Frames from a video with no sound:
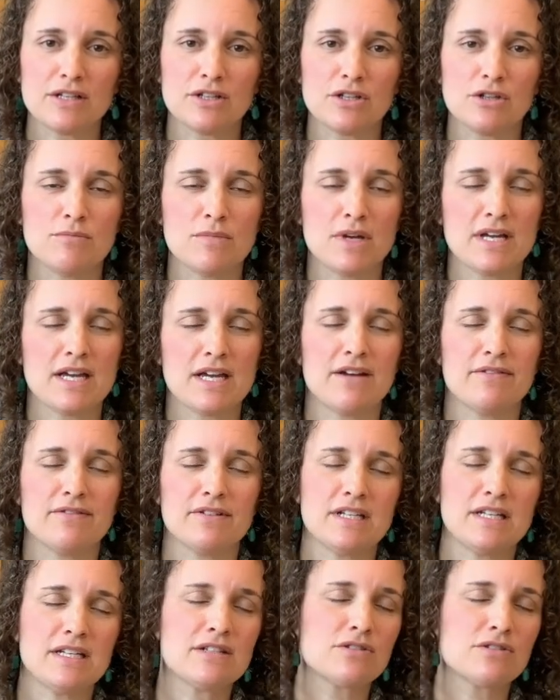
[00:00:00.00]
You may have an
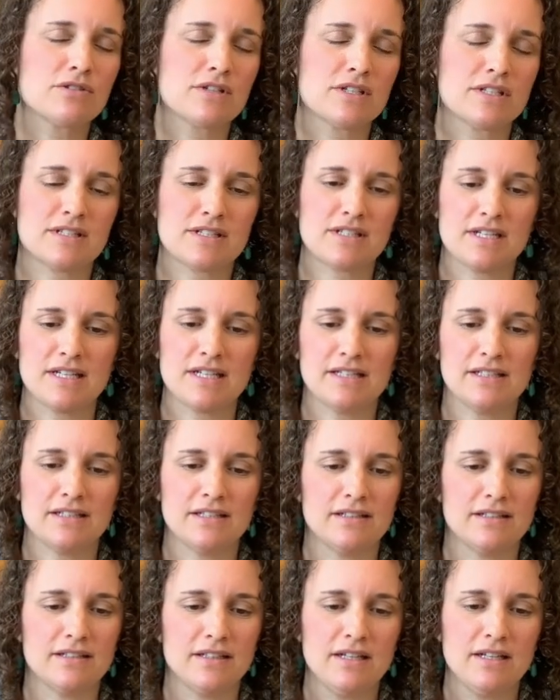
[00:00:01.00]
interest
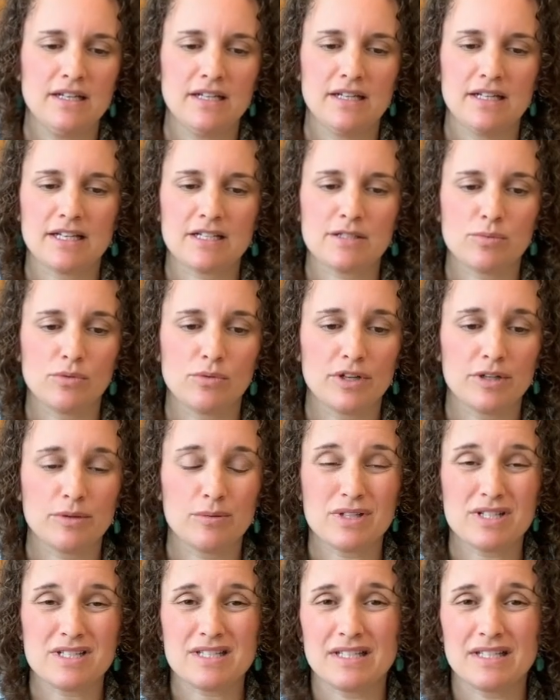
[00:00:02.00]
in exploring
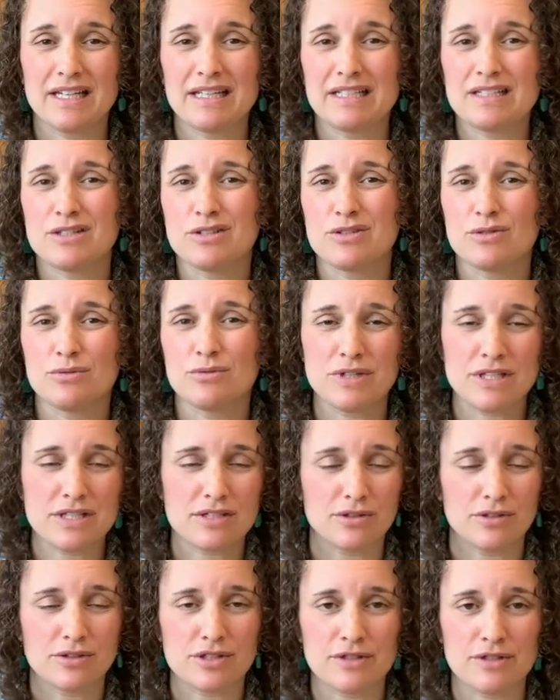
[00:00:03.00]
what it's like to do
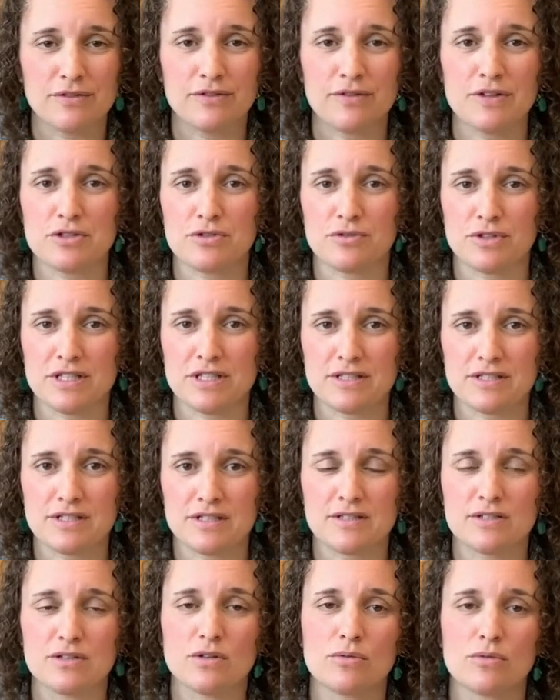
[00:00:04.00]
research in fisheries,
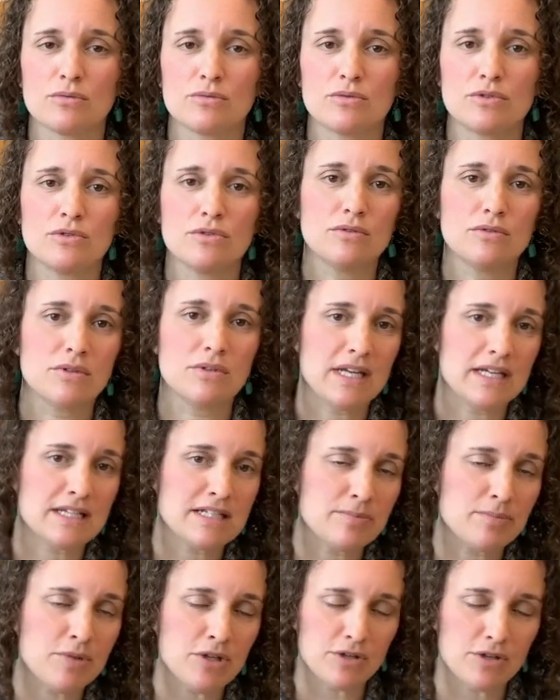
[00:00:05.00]
and so
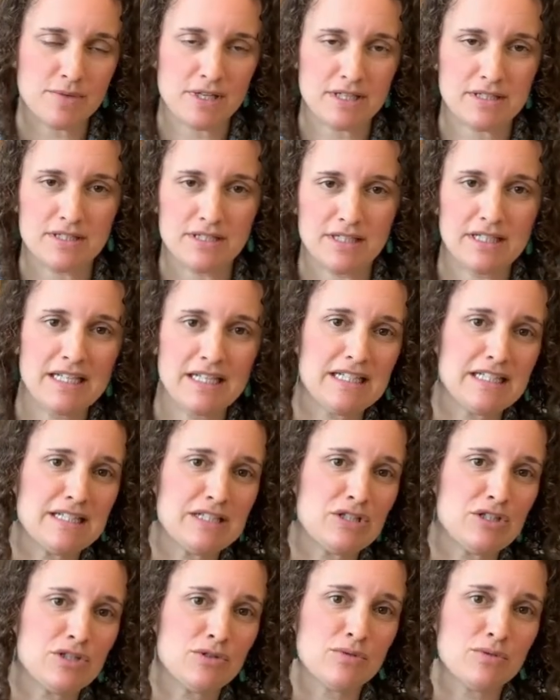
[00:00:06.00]
experimenting
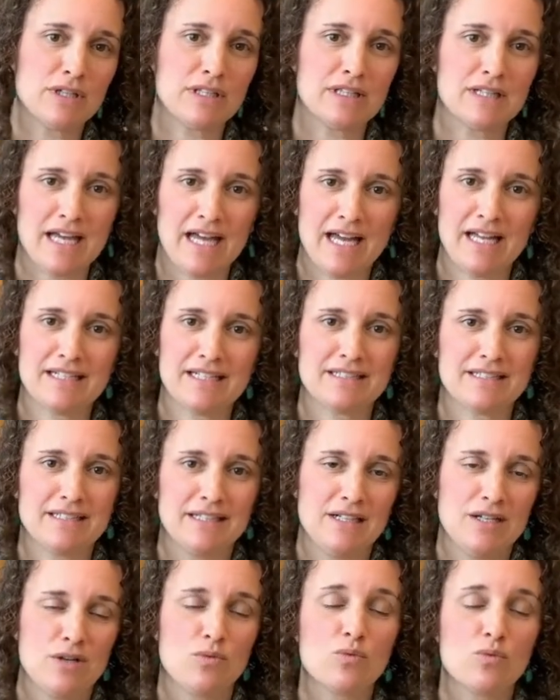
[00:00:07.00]
and doing that
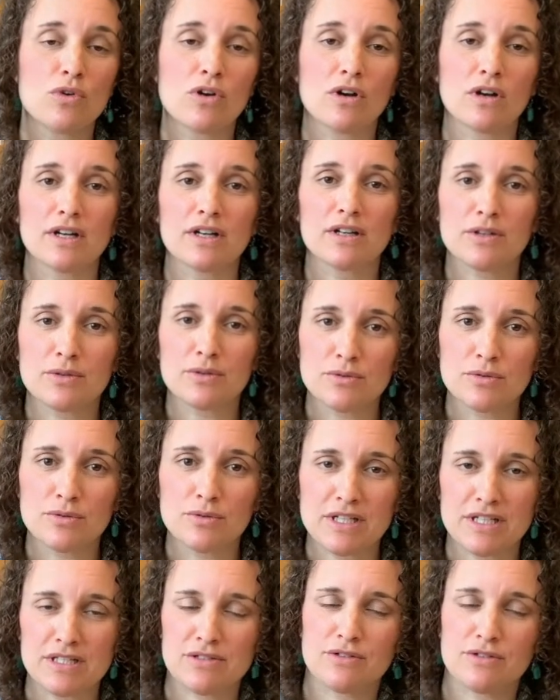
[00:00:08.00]
work through an
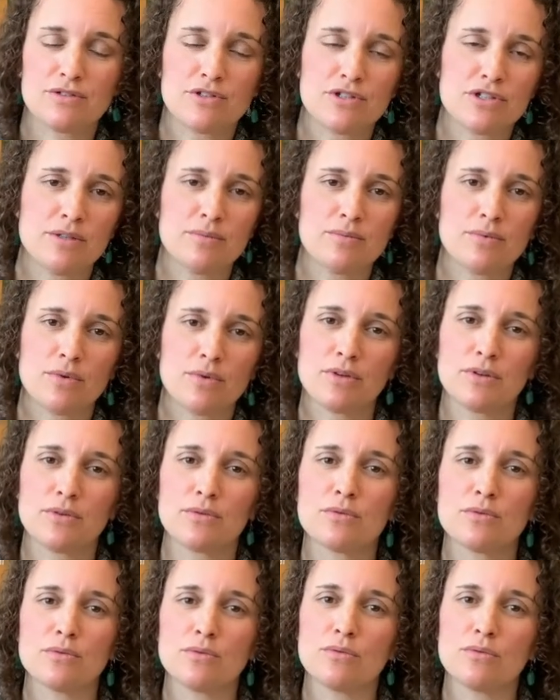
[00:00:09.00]
internship or
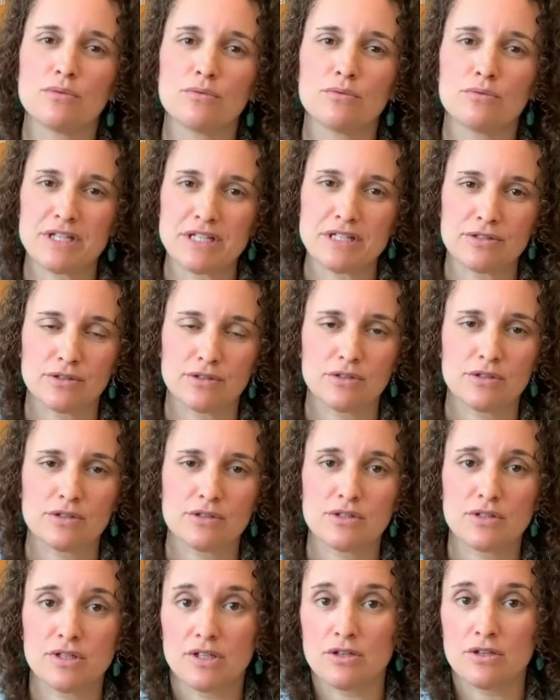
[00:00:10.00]
through
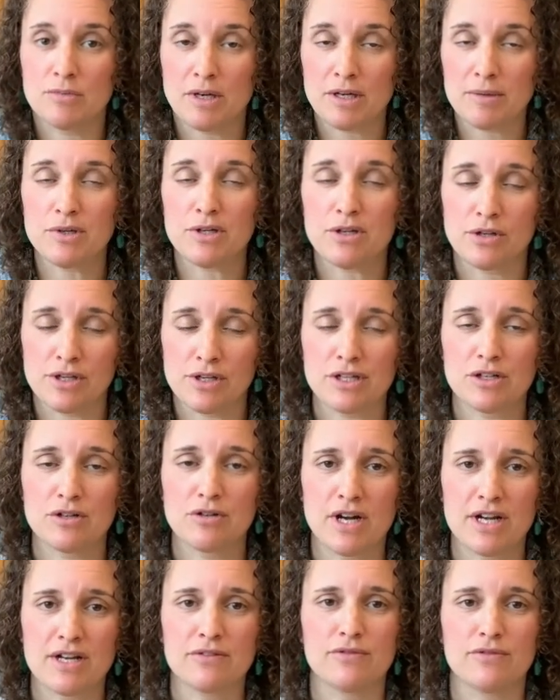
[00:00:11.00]
research that you might be earning
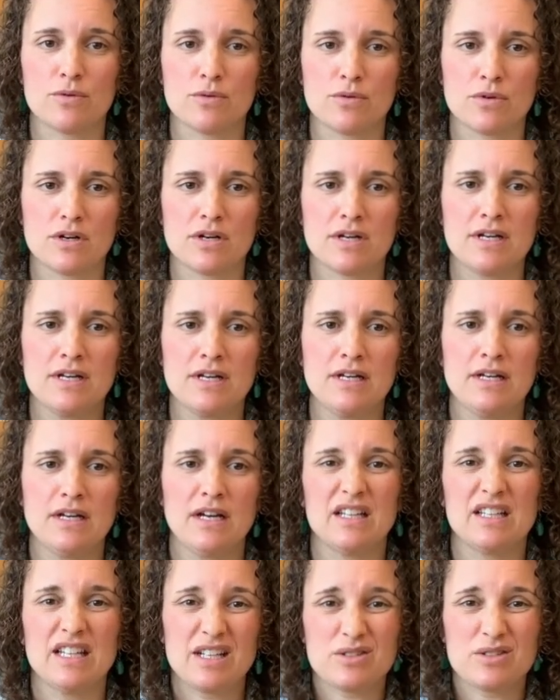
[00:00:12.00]
credit for
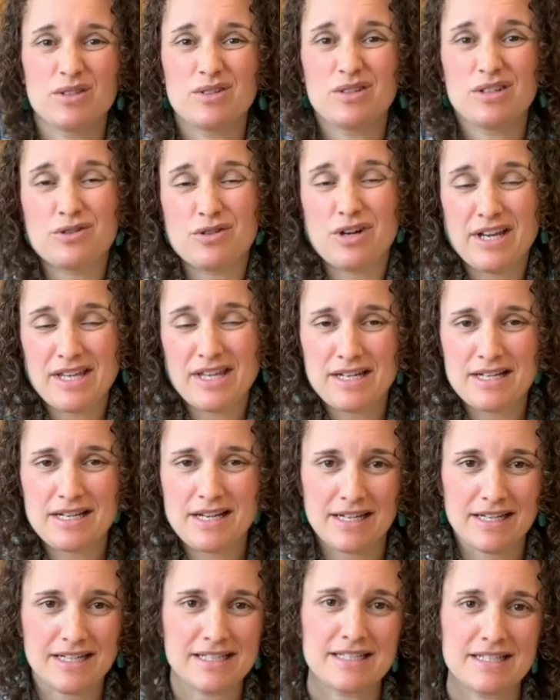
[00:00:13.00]
allows you to try that
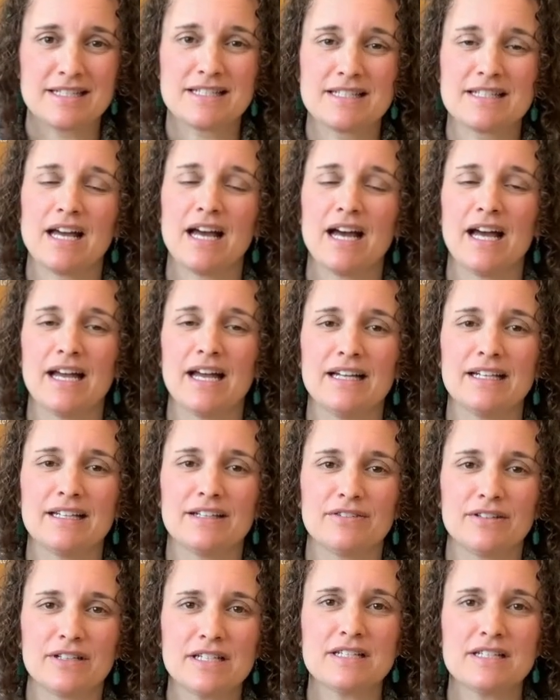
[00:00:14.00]
on and decide
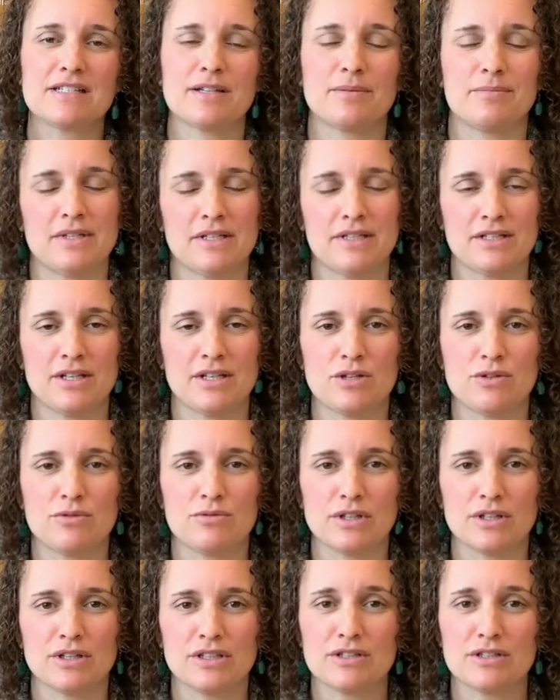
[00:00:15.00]
if it is something that you
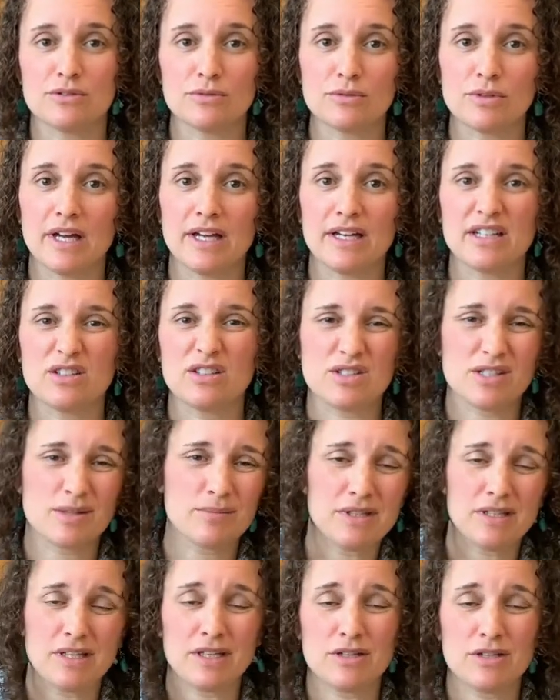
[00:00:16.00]
really do like or
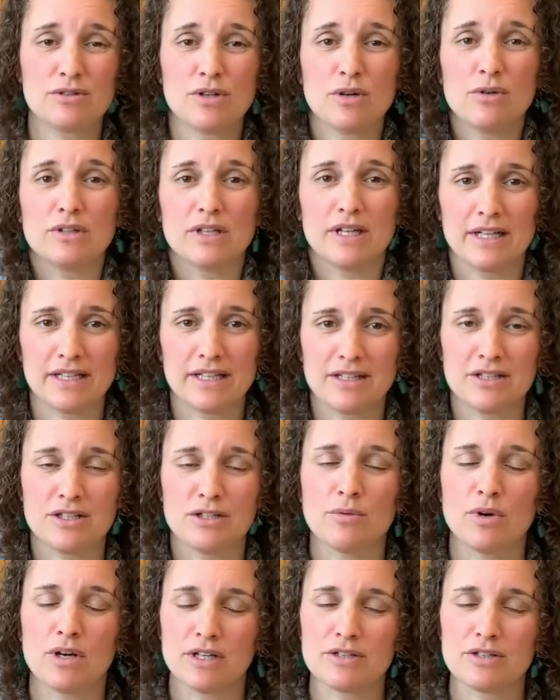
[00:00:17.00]
something that you don't like and you
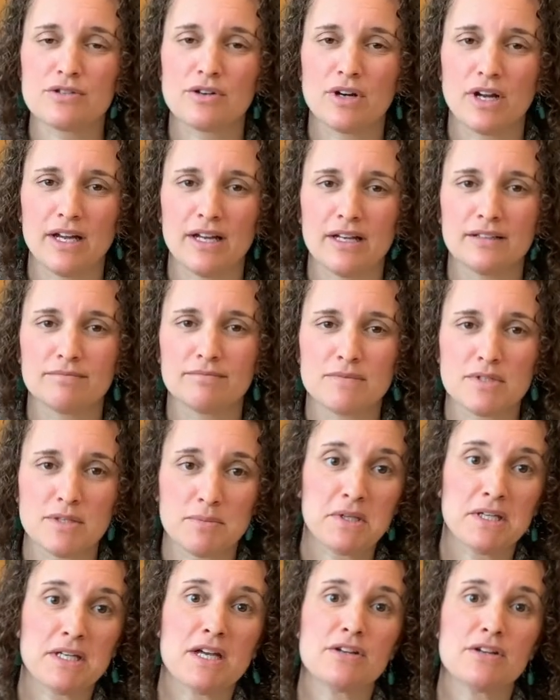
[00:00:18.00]
want to try
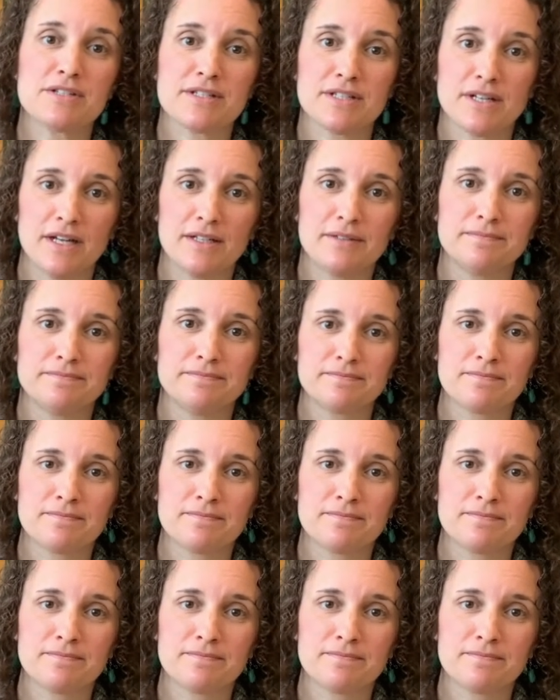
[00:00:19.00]
something else on.